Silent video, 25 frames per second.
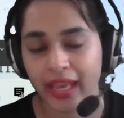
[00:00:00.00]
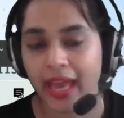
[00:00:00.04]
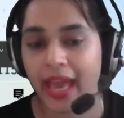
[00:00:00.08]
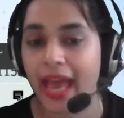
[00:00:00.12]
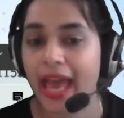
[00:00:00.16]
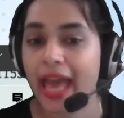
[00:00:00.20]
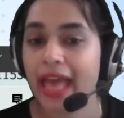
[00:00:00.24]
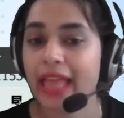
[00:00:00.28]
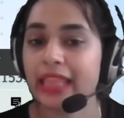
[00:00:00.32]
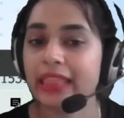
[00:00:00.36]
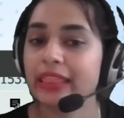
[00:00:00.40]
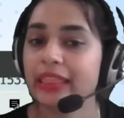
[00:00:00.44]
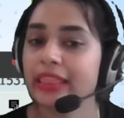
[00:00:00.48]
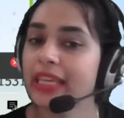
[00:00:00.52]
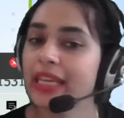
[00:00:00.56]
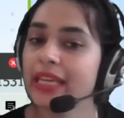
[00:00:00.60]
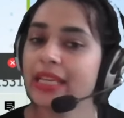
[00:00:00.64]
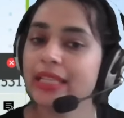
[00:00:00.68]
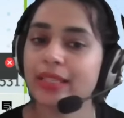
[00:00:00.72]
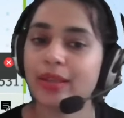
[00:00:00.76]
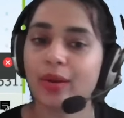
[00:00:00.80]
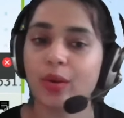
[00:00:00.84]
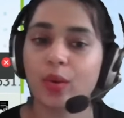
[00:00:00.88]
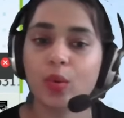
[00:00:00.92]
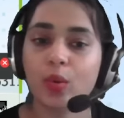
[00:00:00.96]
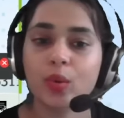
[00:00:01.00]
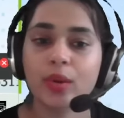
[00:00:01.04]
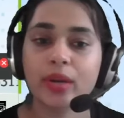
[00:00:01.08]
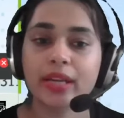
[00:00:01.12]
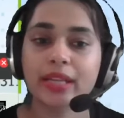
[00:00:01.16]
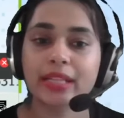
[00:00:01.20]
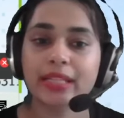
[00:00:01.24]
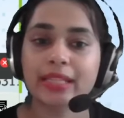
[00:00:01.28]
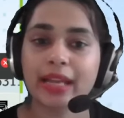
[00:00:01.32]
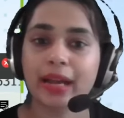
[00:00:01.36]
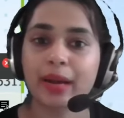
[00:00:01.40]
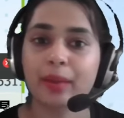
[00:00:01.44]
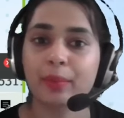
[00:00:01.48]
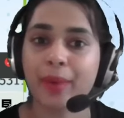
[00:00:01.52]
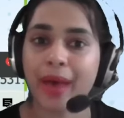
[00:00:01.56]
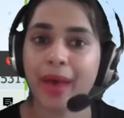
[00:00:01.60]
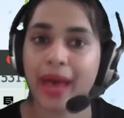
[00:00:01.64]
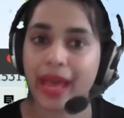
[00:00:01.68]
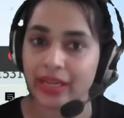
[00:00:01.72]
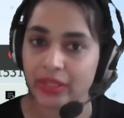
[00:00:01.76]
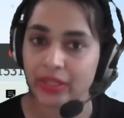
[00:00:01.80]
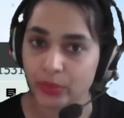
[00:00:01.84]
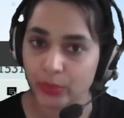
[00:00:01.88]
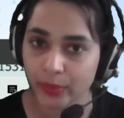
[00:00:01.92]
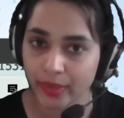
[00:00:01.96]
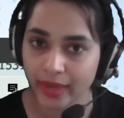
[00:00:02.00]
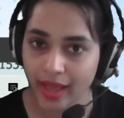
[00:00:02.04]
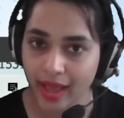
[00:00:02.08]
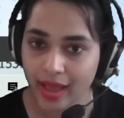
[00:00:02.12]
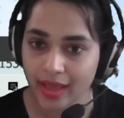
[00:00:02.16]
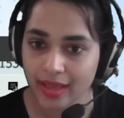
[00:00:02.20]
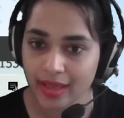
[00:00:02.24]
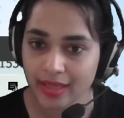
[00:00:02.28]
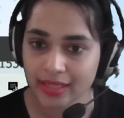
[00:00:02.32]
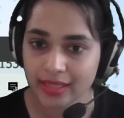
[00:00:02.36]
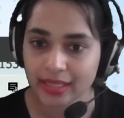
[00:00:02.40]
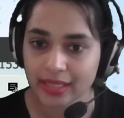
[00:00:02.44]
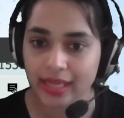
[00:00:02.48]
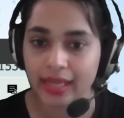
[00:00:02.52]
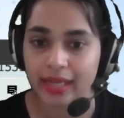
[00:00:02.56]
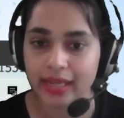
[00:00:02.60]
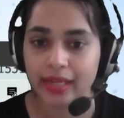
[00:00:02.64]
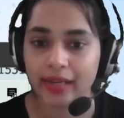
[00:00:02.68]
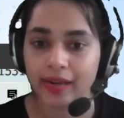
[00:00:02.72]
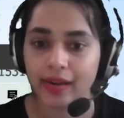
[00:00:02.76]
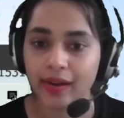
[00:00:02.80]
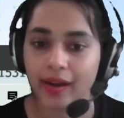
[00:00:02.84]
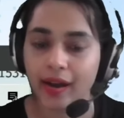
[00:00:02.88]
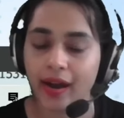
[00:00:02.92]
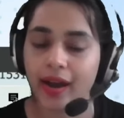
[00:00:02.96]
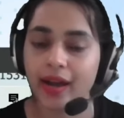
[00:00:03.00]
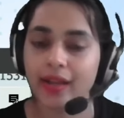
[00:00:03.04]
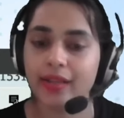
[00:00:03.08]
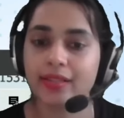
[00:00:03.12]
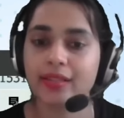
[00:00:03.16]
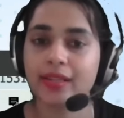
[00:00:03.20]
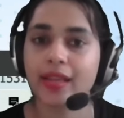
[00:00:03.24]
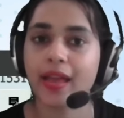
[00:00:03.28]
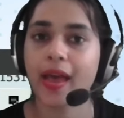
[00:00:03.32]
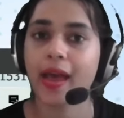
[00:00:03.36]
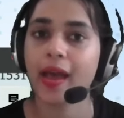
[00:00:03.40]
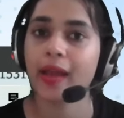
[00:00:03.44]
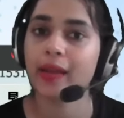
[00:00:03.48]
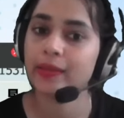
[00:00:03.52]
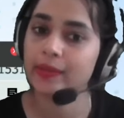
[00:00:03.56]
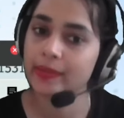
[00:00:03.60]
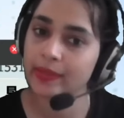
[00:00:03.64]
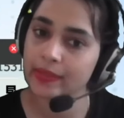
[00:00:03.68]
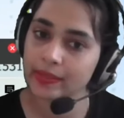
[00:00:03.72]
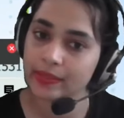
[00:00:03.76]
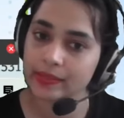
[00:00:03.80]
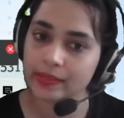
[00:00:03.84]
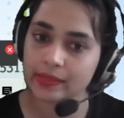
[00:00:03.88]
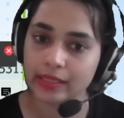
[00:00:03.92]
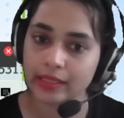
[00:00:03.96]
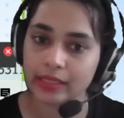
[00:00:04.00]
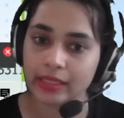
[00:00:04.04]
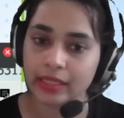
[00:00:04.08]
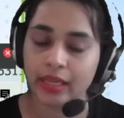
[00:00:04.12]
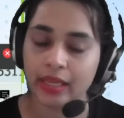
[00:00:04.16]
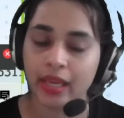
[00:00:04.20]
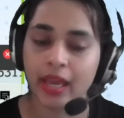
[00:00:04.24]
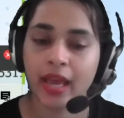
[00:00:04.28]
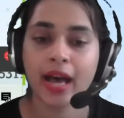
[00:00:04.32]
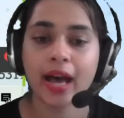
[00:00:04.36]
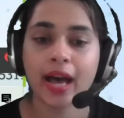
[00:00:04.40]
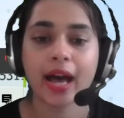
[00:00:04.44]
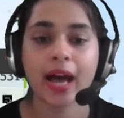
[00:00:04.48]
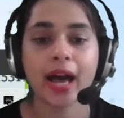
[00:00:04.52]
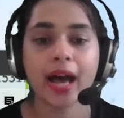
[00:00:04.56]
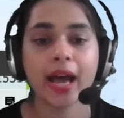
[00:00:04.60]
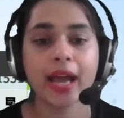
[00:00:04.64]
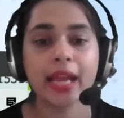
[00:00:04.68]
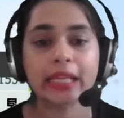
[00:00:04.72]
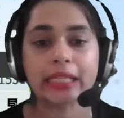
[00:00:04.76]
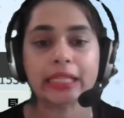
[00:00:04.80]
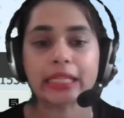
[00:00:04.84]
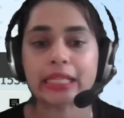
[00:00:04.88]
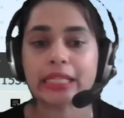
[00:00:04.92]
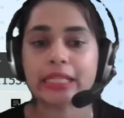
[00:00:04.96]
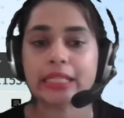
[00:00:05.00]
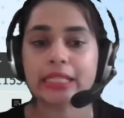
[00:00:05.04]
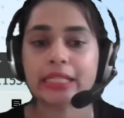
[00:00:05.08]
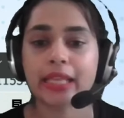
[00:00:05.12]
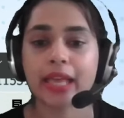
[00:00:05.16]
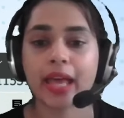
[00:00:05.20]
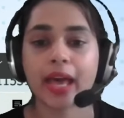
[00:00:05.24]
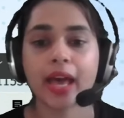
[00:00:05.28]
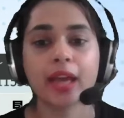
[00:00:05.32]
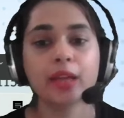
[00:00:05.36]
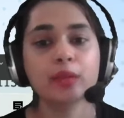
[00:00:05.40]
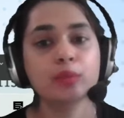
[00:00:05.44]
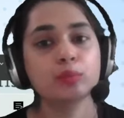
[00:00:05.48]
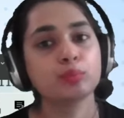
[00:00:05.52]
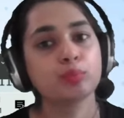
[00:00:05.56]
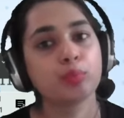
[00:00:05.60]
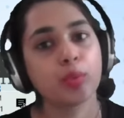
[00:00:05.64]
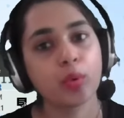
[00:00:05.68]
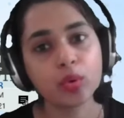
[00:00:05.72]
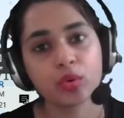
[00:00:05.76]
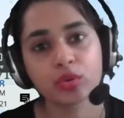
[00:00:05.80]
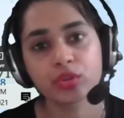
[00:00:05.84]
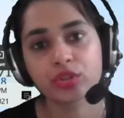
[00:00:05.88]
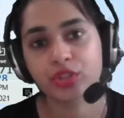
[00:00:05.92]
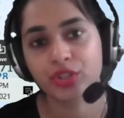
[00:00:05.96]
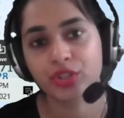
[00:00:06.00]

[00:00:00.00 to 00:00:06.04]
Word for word: And these organs are pancreas, heart and kidney, islands and bone